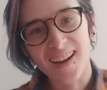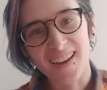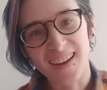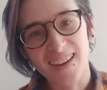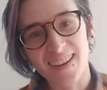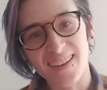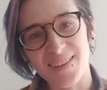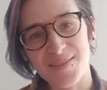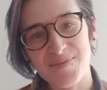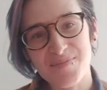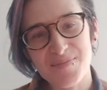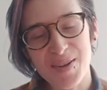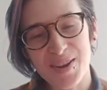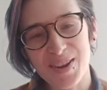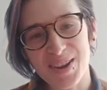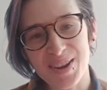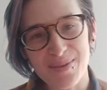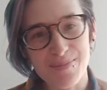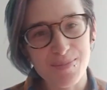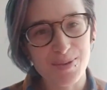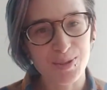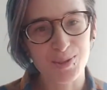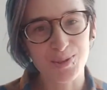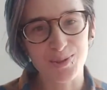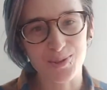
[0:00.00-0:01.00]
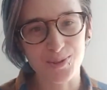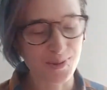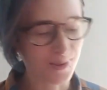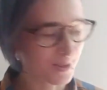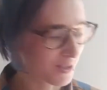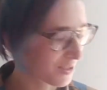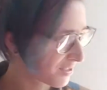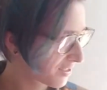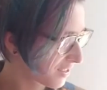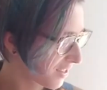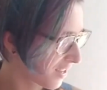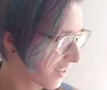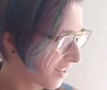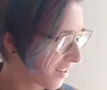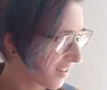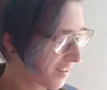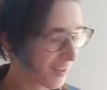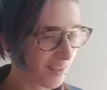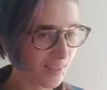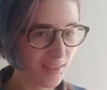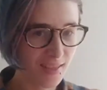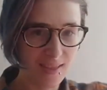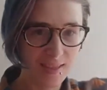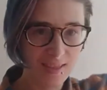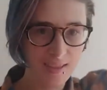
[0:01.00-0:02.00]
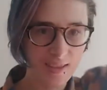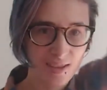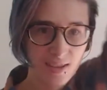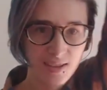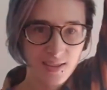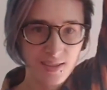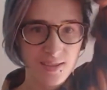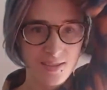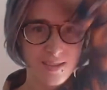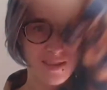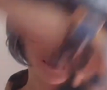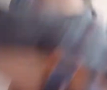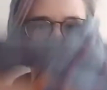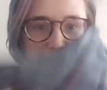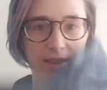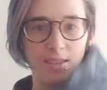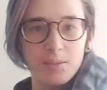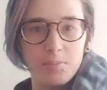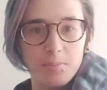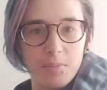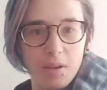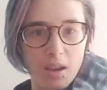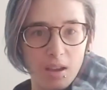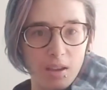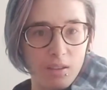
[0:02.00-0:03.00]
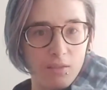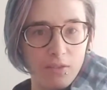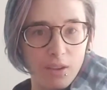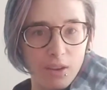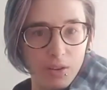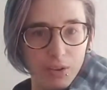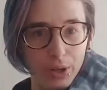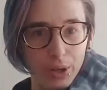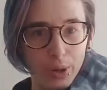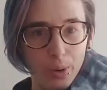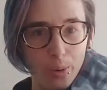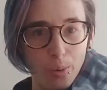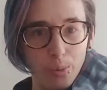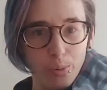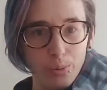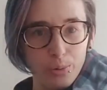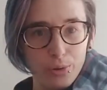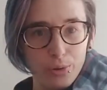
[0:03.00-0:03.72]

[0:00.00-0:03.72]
my name is Jules, and this is my very old